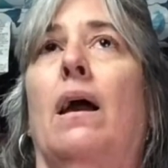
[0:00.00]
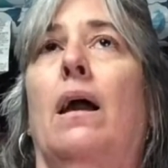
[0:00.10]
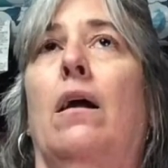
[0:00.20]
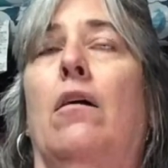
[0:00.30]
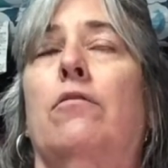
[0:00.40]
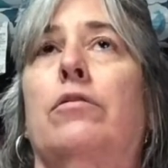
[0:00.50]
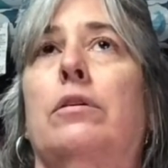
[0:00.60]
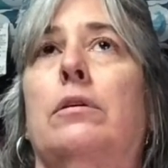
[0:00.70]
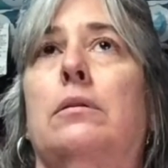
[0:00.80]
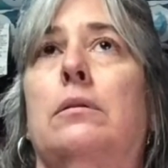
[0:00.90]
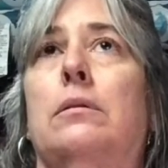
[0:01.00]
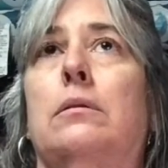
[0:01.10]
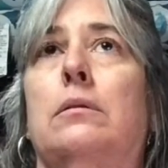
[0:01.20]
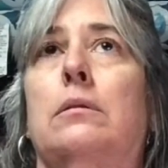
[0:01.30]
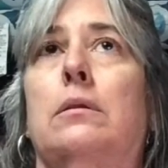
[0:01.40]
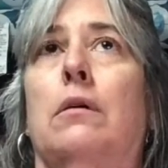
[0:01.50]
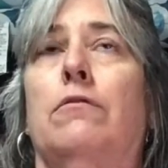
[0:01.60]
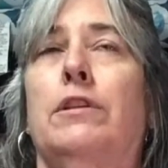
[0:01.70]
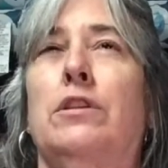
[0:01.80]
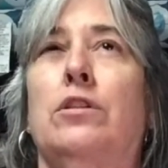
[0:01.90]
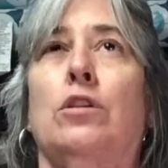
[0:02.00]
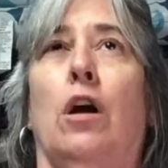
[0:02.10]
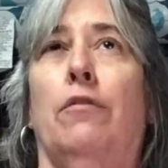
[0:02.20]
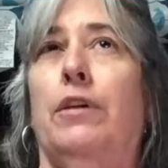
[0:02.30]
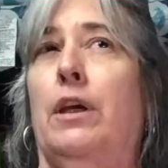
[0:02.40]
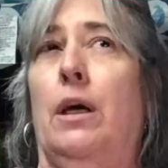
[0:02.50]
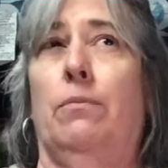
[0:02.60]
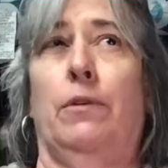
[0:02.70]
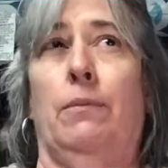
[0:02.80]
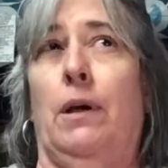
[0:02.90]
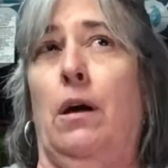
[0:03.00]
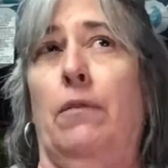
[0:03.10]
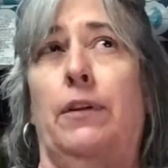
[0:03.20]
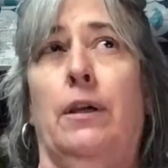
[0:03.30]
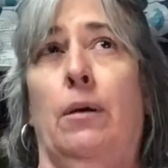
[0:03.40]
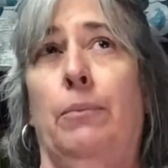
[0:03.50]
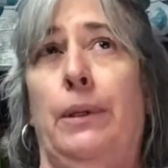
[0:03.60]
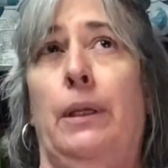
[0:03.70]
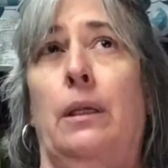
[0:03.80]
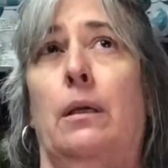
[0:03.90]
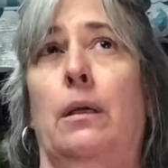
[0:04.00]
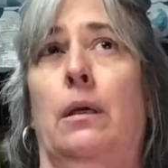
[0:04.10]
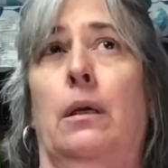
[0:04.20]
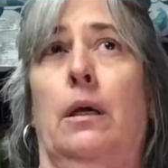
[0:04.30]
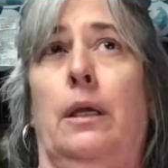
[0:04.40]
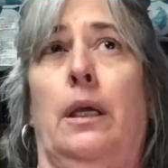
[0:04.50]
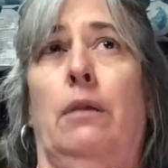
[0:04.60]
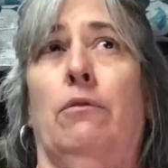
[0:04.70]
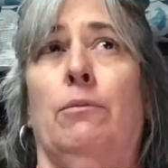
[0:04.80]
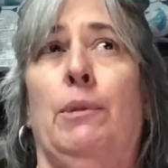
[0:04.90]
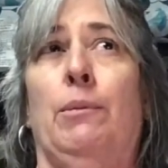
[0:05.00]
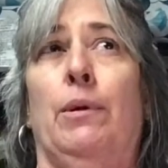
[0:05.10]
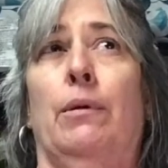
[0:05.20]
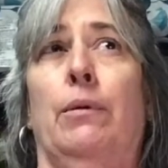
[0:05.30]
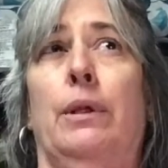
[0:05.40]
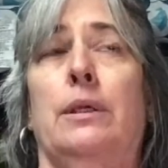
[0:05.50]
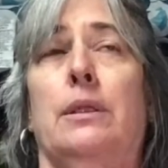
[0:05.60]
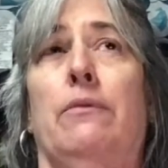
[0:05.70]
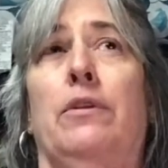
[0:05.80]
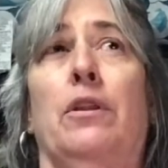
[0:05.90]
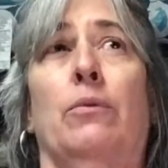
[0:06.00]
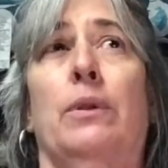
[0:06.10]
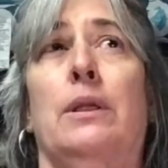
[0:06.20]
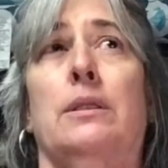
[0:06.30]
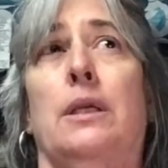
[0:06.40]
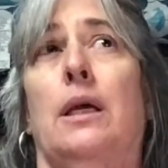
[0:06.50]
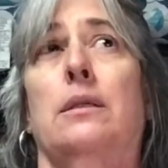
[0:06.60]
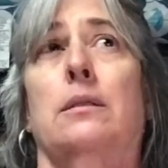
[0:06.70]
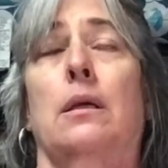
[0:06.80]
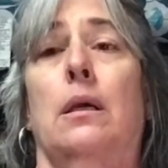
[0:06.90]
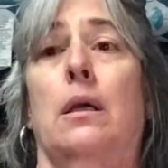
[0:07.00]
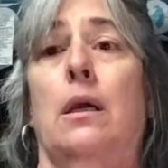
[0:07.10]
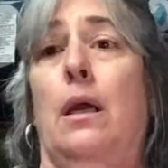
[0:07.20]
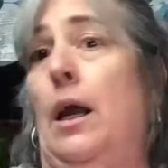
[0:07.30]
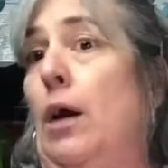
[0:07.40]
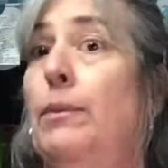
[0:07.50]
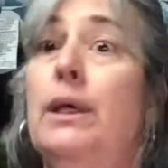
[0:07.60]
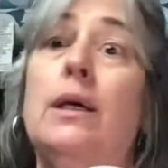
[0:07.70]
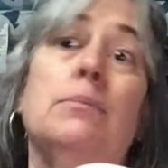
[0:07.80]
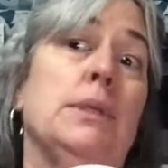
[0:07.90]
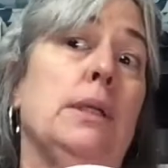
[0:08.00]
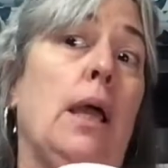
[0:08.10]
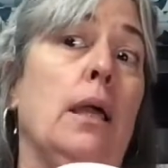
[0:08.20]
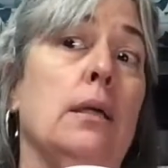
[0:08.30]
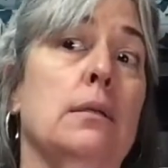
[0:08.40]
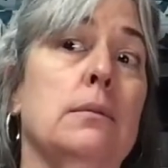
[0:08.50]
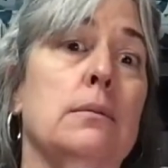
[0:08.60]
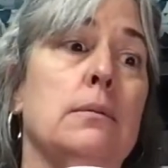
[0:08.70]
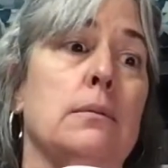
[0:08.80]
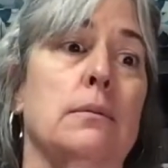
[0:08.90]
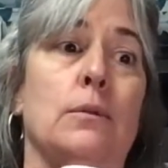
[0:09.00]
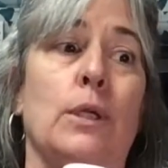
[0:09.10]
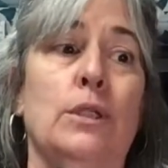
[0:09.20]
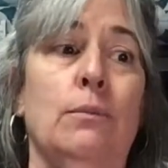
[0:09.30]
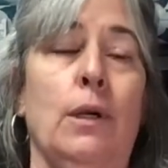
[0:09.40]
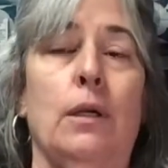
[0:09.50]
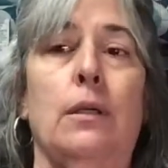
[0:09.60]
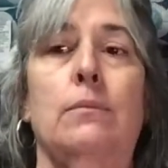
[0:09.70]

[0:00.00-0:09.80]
I have a vintage coffee cup from a coffee company. I can't even remember who it is. I have another one that says, "How many cups a day?" Question mark.